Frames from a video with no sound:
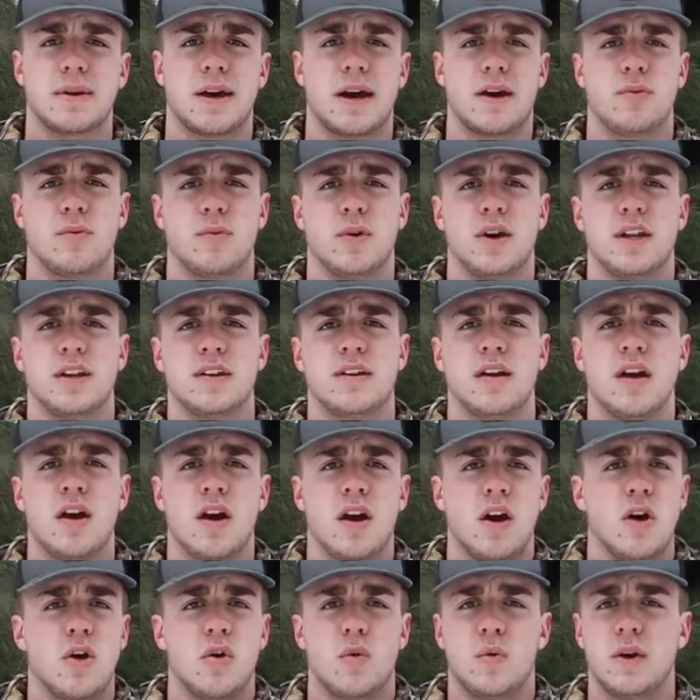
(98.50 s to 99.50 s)
downwind,
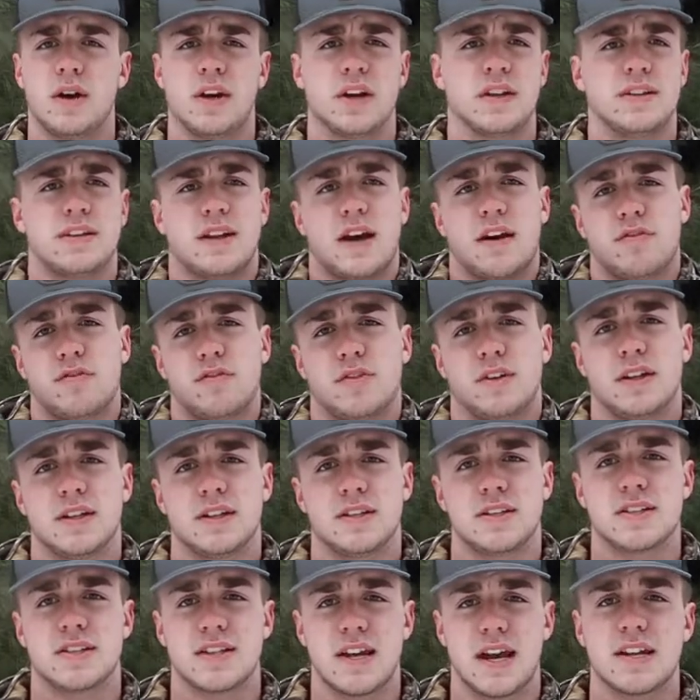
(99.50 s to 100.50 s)
we could definitely
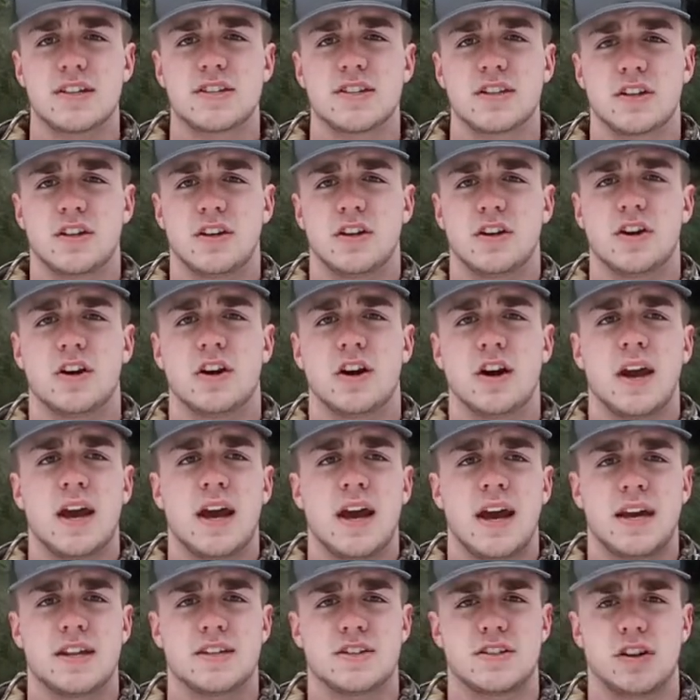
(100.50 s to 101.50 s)
stay secure
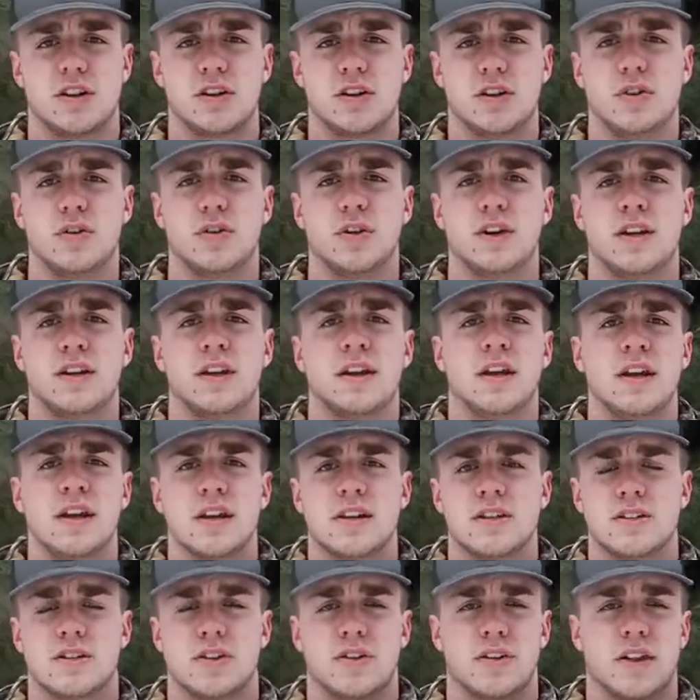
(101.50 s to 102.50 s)
and secluded, so